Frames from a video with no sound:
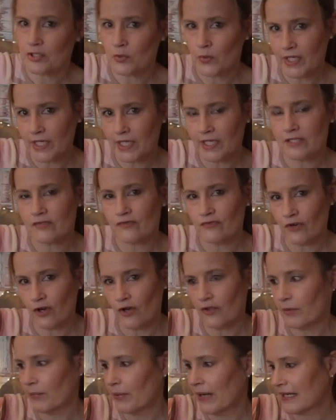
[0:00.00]
tweaked
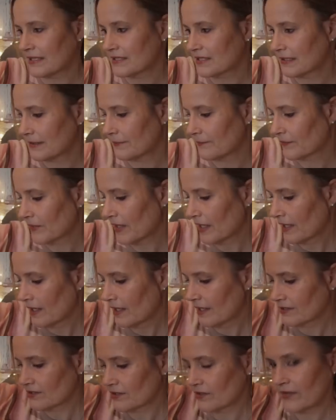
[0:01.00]
for the pattern.
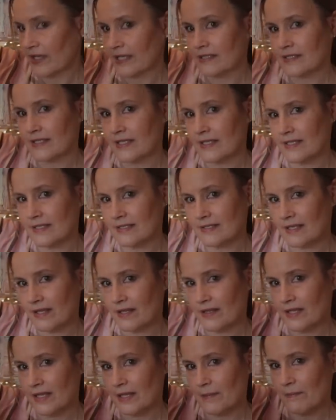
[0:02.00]
So that is
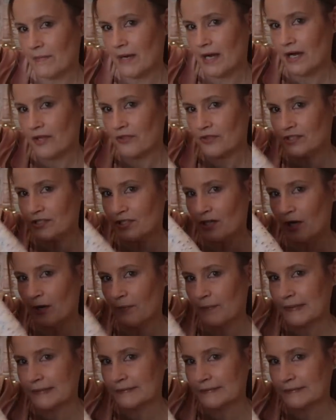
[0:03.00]
the Martha top.